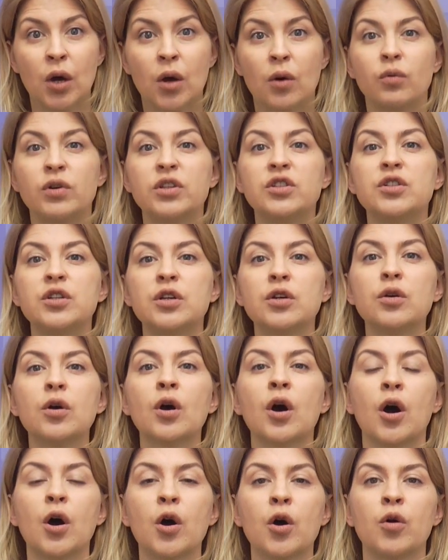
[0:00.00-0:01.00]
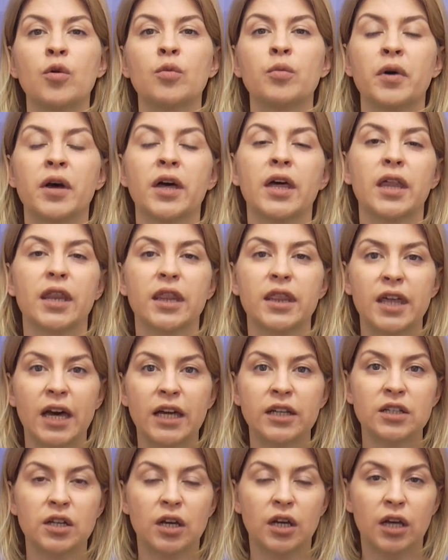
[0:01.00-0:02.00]
We do hope
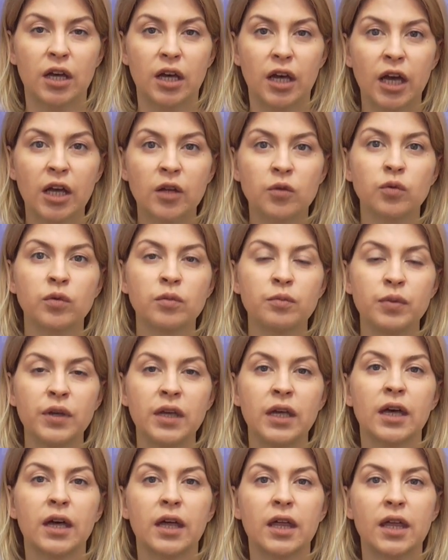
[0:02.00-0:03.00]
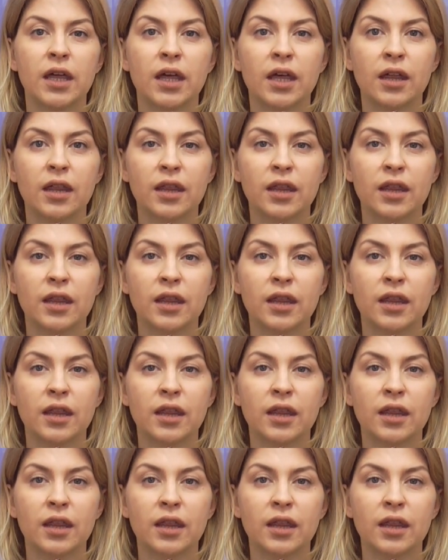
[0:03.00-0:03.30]
that it would be